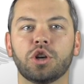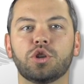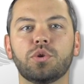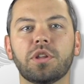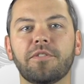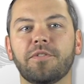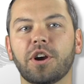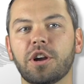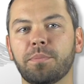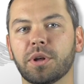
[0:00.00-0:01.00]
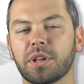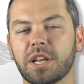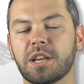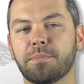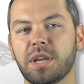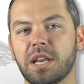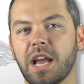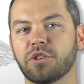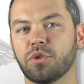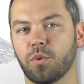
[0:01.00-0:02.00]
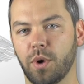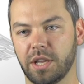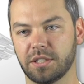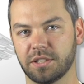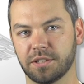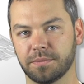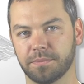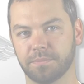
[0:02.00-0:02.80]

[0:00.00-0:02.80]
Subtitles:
due to the variability in pediatric weights.